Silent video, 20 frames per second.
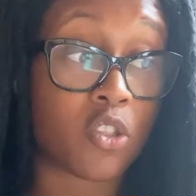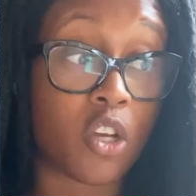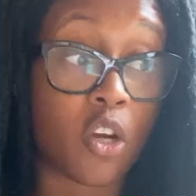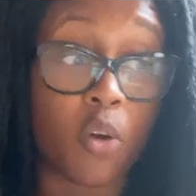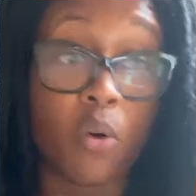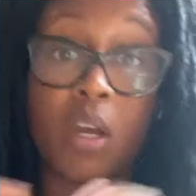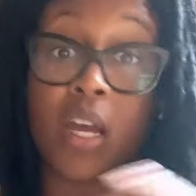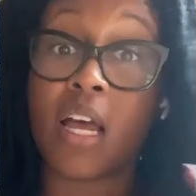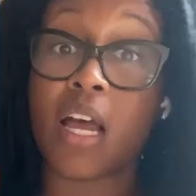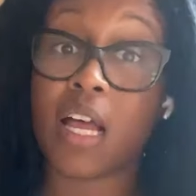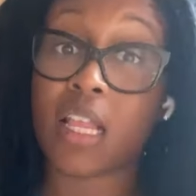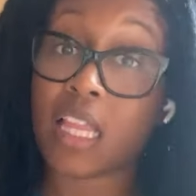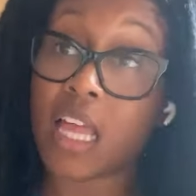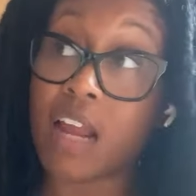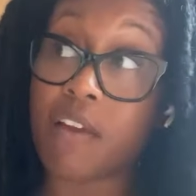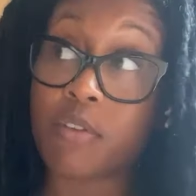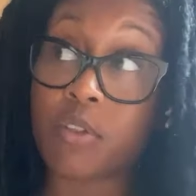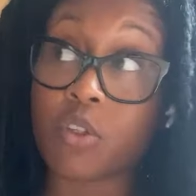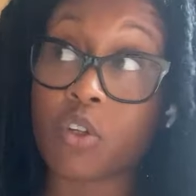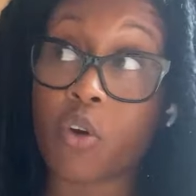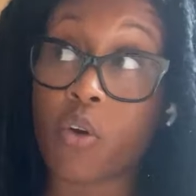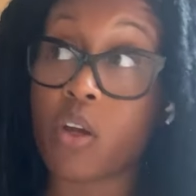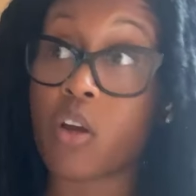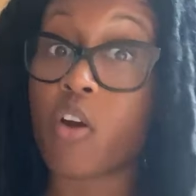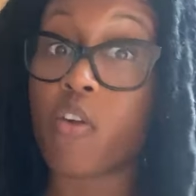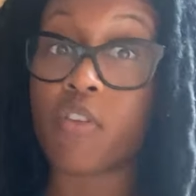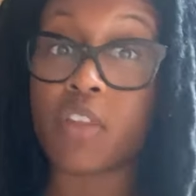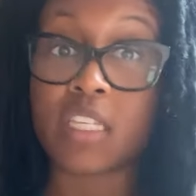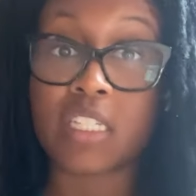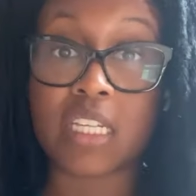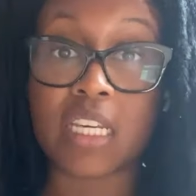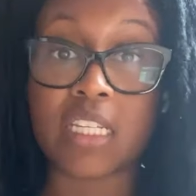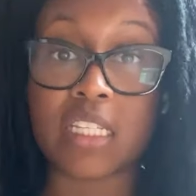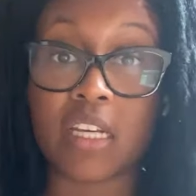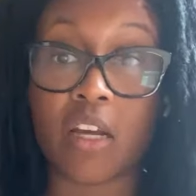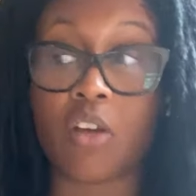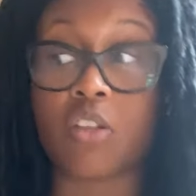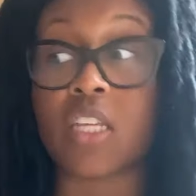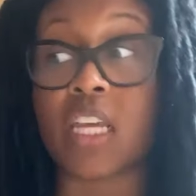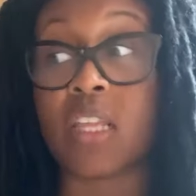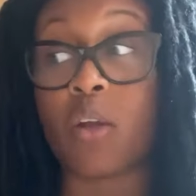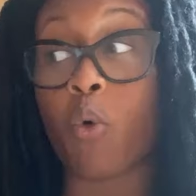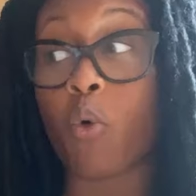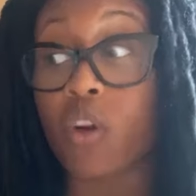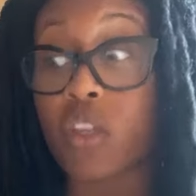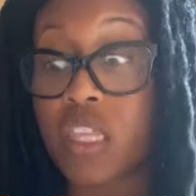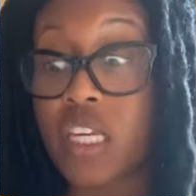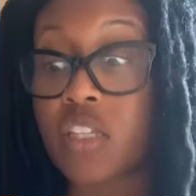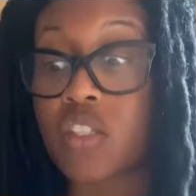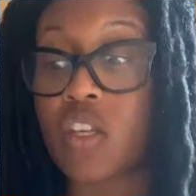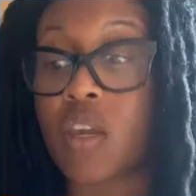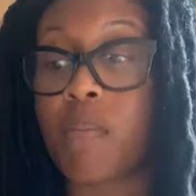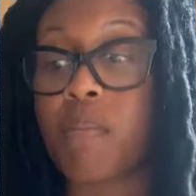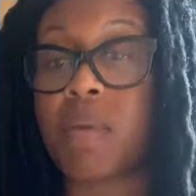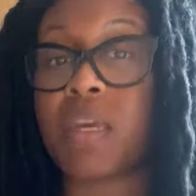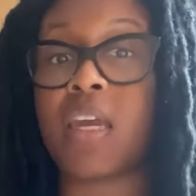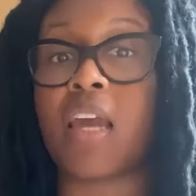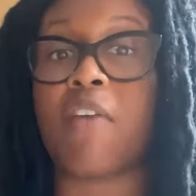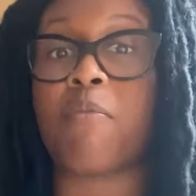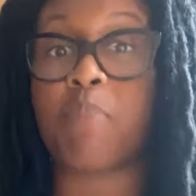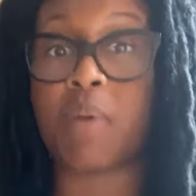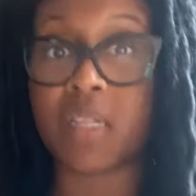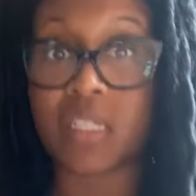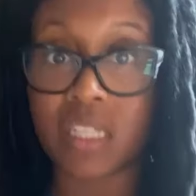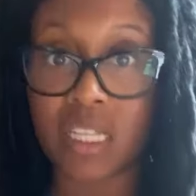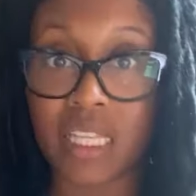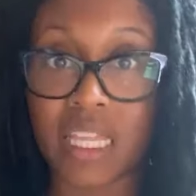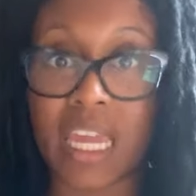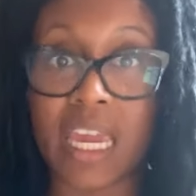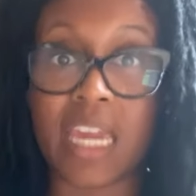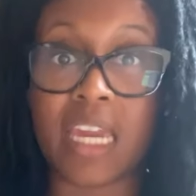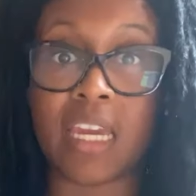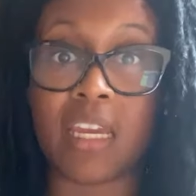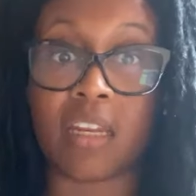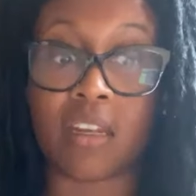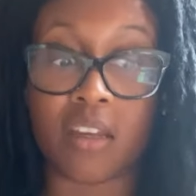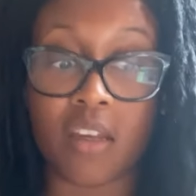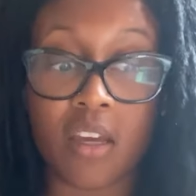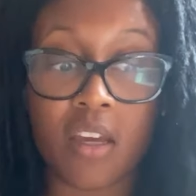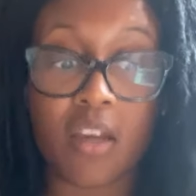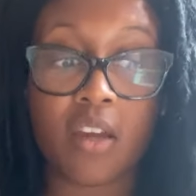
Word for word: So a lot of us are going over the details, and or things can be have been delayed